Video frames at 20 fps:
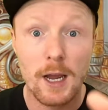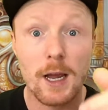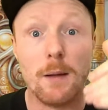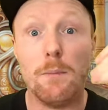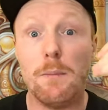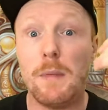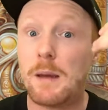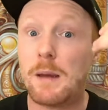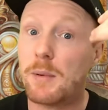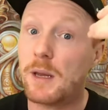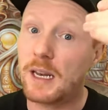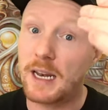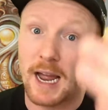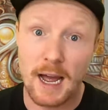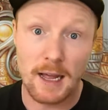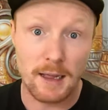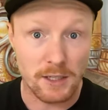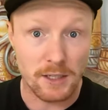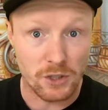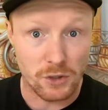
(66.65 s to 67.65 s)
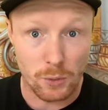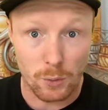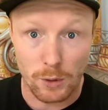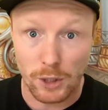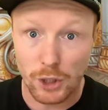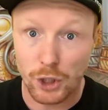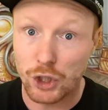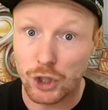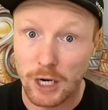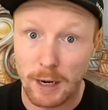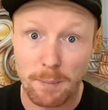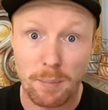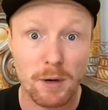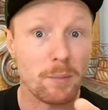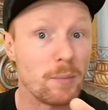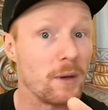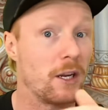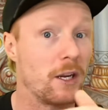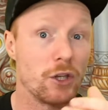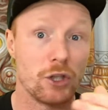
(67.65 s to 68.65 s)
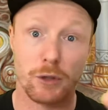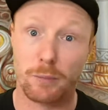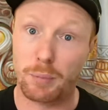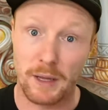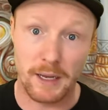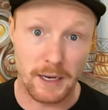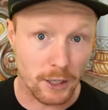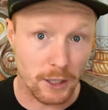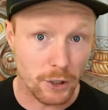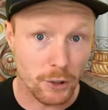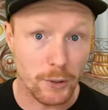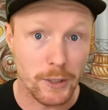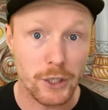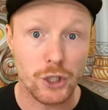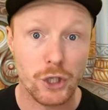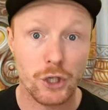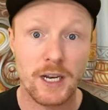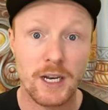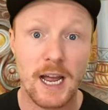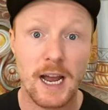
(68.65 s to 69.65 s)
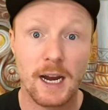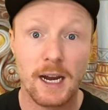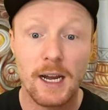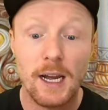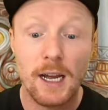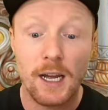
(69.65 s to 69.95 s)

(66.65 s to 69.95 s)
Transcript: maybe an Allosaurus Shepherd because you're playing a creature deck.